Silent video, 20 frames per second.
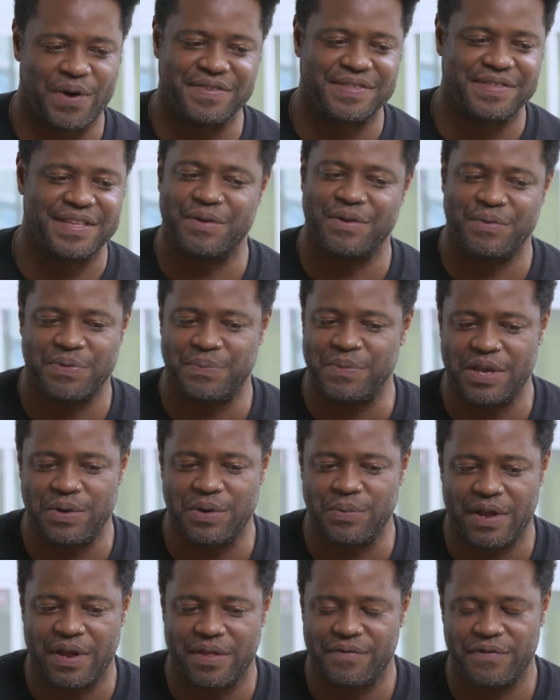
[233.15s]
resonated with me
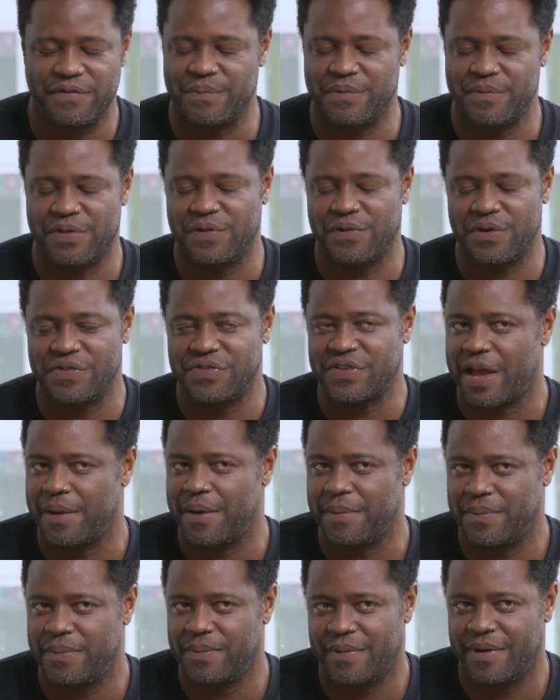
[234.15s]
from the first
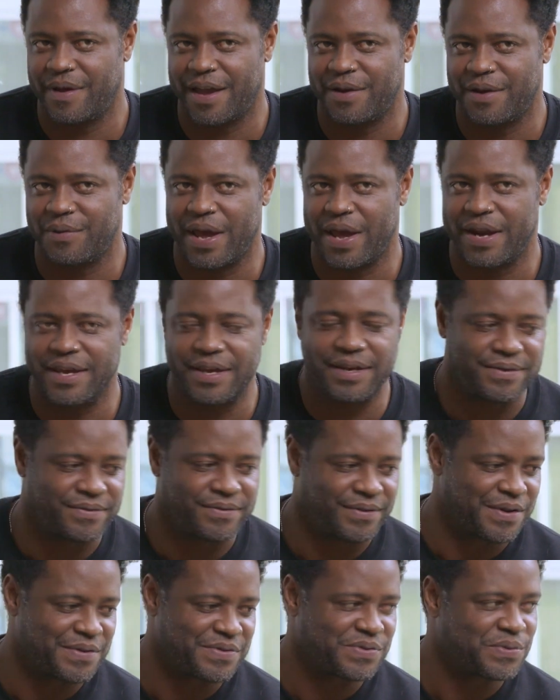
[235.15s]
time I read it
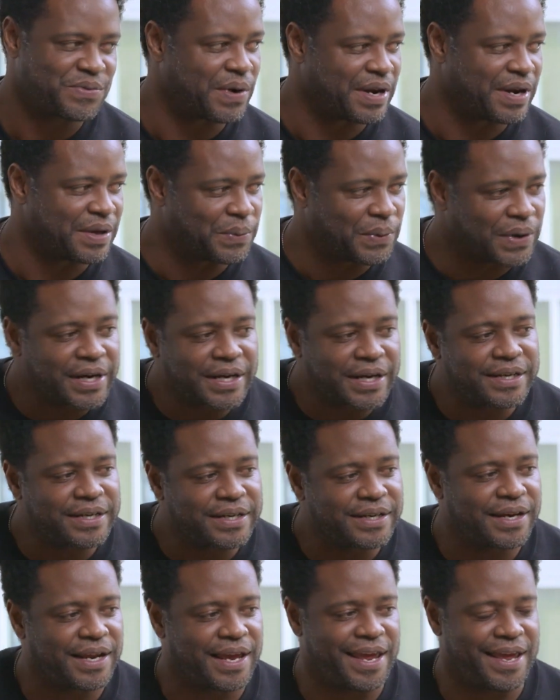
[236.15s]
when I was
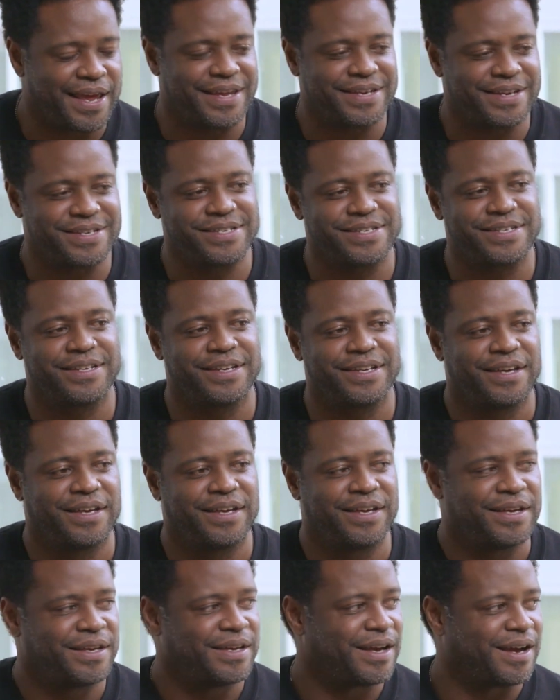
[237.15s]
21, and
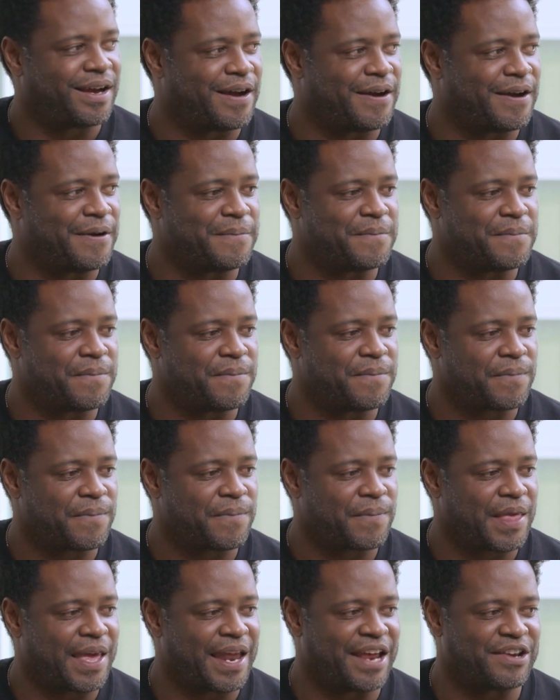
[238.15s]

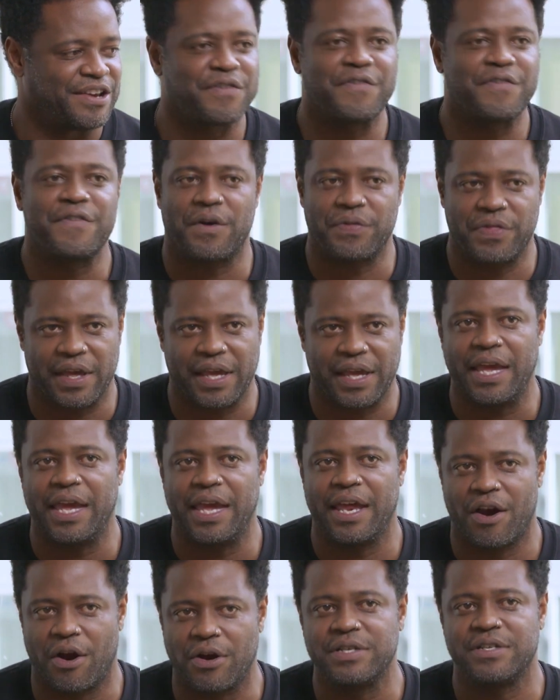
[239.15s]
I just felt like
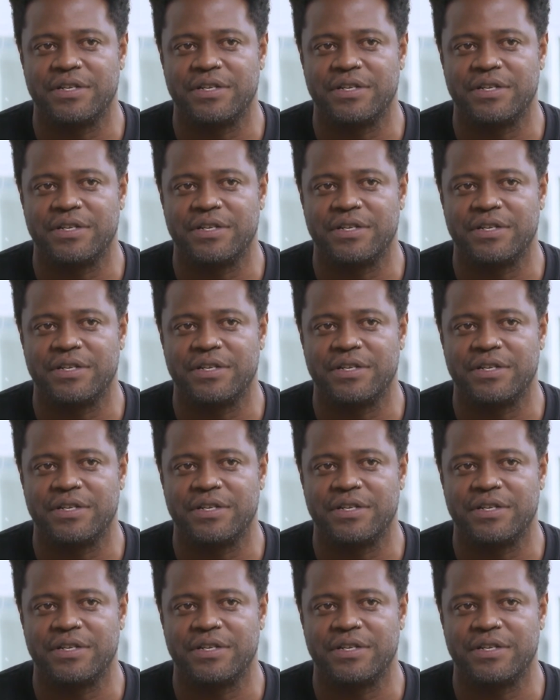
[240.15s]
in our